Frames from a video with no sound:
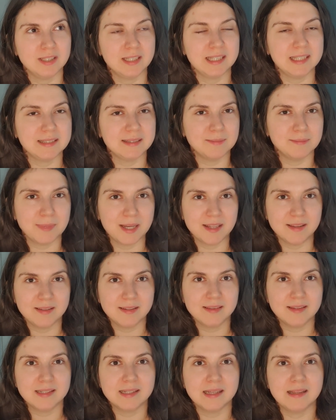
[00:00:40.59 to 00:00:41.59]
is a
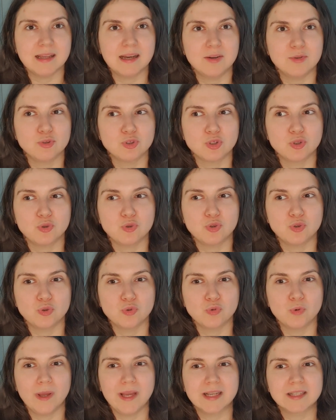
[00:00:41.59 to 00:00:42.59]
method that allows you
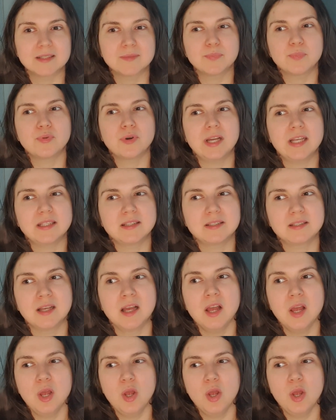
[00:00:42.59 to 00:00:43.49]
to express